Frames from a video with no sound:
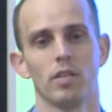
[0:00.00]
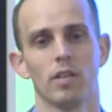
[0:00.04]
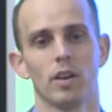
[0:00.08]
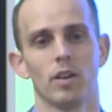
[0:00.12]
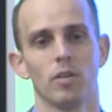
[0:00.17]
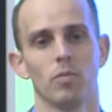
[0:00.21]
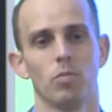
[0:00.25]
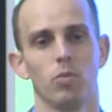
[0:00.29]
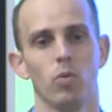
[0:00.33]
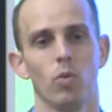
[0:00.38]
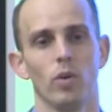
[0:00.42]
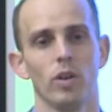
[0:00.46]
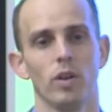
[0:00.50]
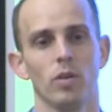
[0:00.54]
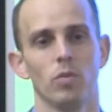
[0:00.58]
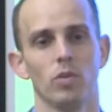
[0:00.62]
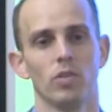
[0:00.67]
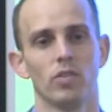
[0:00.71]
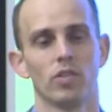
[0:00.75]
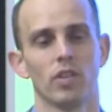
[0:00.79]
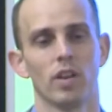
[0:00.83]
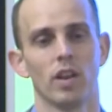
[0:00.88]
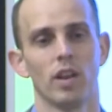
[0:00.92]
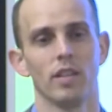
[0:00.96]
that an employee
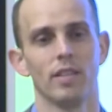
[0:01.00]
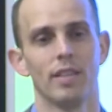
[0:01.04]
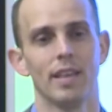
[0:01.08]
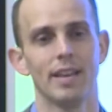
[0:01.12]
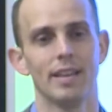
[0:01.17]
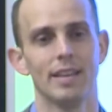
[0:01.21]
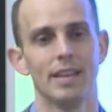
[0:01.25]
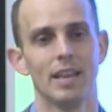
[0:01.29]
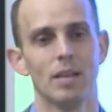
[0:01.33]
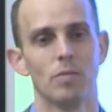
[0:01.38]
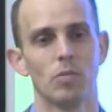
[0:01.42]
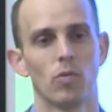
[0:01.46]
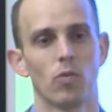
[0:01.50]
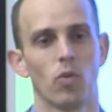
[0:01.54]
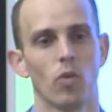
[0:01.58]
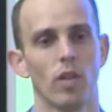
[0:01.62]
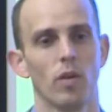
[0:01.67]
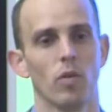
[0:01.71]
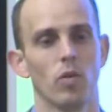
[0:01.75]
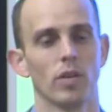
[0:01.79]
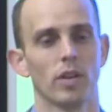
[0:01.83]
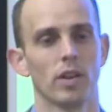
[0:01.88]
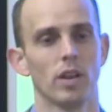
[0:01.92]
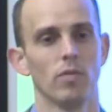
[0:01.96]
would say they need before
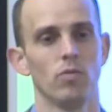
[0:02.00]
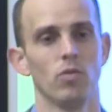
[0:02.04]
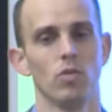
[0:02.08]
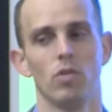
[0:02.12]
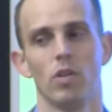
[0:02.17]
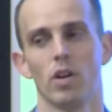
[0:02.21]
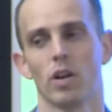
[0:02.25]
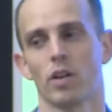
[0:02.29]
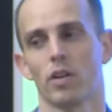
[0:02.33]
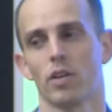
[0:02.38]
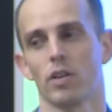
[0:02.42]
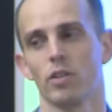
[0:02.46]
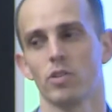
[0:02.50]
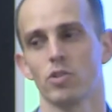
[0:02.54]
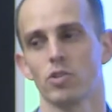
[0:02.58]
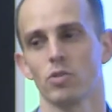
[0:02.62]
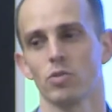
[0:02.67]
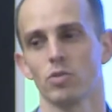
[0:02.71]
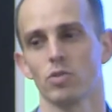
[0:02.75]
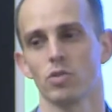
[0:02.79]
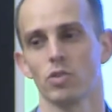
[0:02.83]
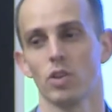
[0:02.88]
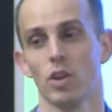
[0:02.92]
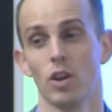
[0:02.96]
they will give you their
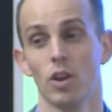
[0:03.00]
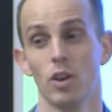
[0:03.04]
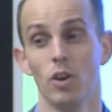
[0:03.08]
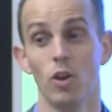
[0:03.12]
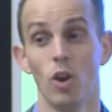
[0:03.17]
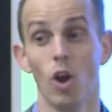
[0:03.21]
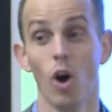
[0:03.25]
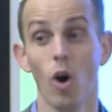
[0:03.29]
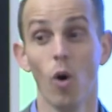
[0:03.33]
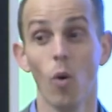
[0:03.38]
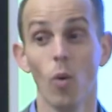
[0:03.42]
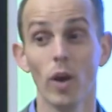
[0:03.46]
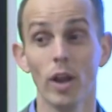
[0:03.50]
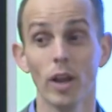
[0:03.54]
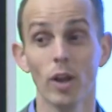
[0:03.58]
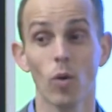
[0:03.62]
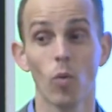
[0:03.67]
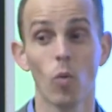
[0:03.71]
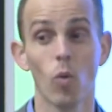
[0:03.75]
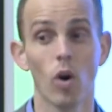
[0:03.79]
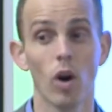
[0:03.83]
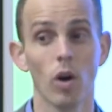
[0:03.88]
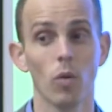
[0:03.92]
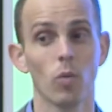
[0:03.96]
credentials,
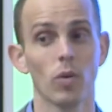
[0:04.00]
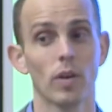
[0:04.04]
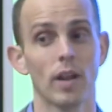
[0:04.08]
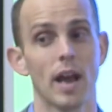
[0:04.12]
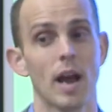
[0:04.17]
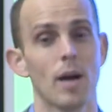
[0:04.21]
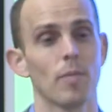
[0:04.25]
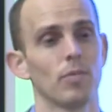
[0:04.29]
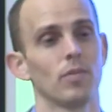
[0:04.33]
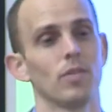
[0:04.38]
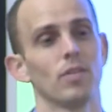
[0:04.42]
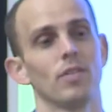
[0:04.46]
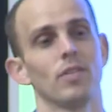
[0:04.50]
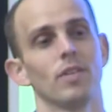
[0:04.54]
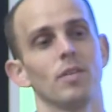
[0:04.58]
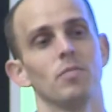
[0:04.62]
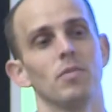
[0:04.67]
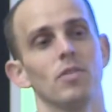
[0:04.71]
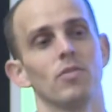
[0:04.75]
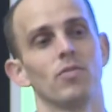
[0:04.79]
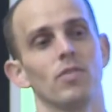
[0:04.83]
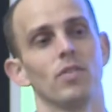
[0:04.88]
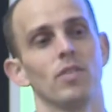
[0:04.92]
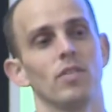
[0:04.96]
knowing what would happen to
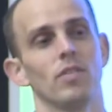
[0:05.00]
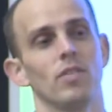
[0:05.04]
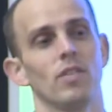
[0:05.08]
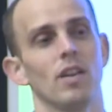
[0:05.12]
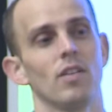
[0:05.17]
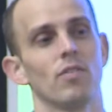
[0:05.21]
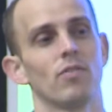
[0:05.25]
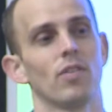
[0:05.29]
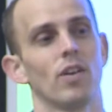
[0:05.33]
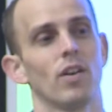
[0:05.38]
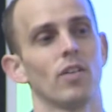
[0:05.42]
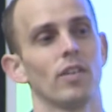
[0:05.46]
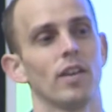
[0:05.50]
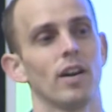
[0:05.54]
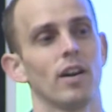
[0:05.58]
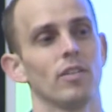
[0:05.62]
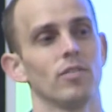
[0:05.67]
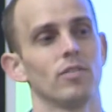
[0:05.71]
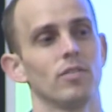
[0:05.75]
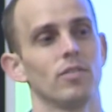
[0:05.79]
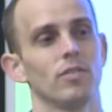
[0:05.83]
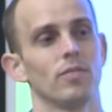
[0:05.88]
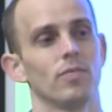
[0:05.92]
them if it, they found out?